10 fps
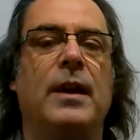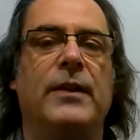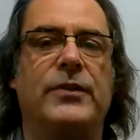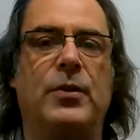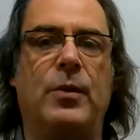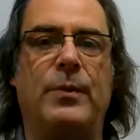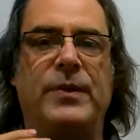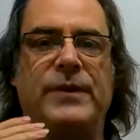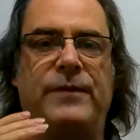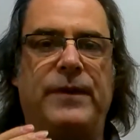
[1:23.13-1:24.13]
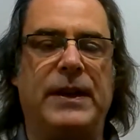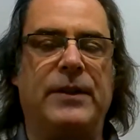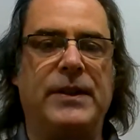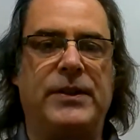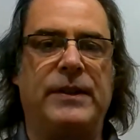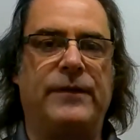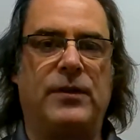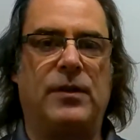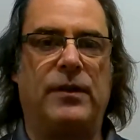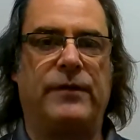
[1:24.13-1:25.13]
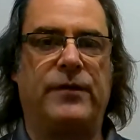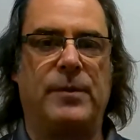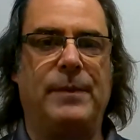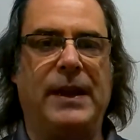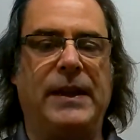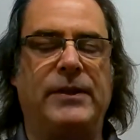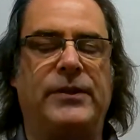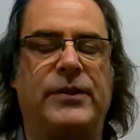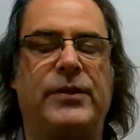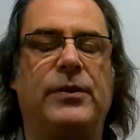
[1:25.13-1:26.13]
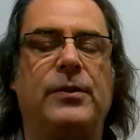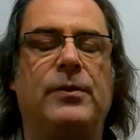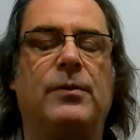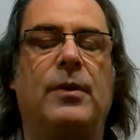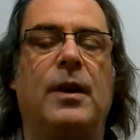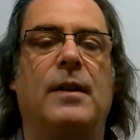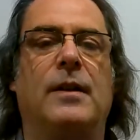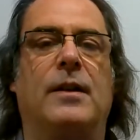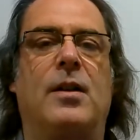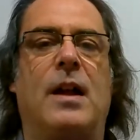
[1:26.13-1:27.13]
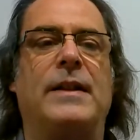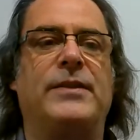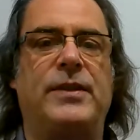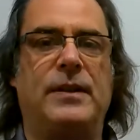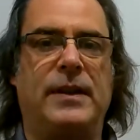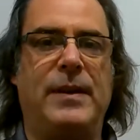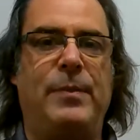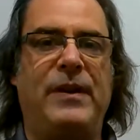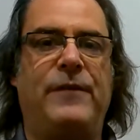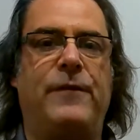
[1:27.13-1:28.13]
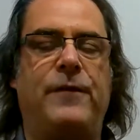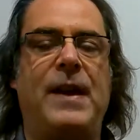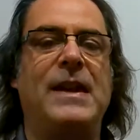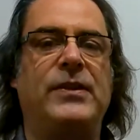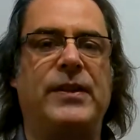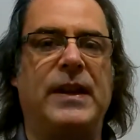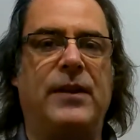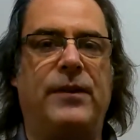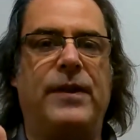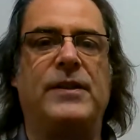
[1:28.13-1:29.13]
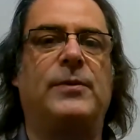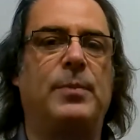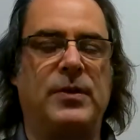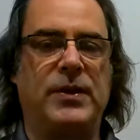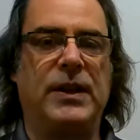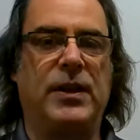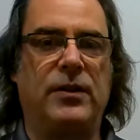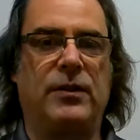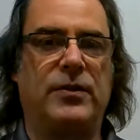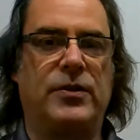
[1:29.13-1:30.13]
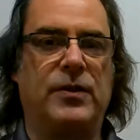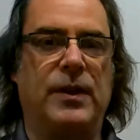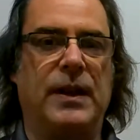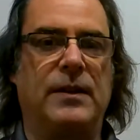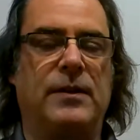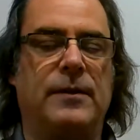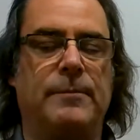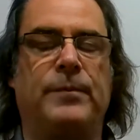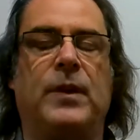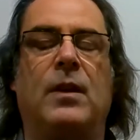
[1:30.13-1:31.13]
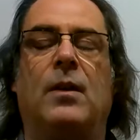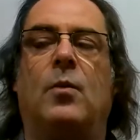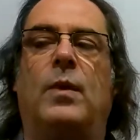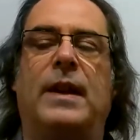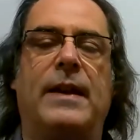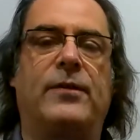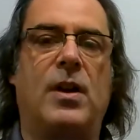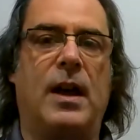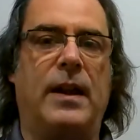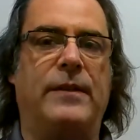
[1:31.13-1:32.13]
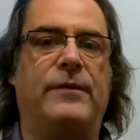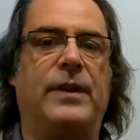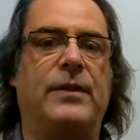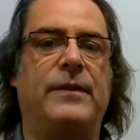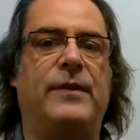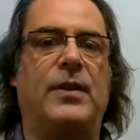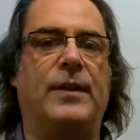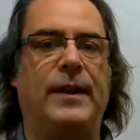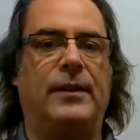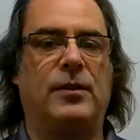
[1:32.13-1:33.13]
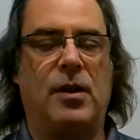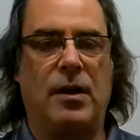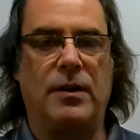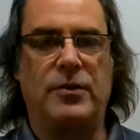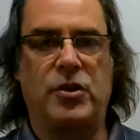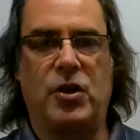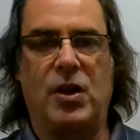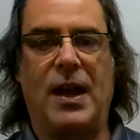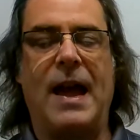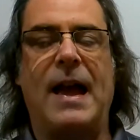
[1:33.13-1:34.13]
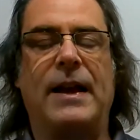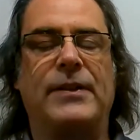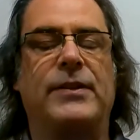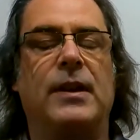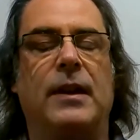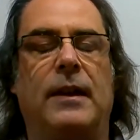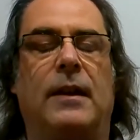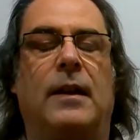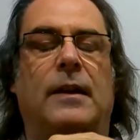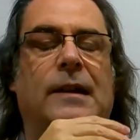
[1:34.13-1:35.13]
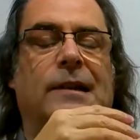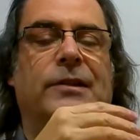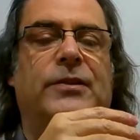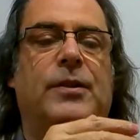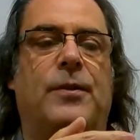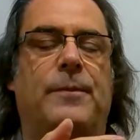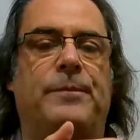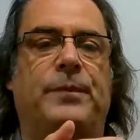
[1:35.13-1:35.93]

So it was very difficult for me to constantly be facing this particular student when I've got a very, very large class. So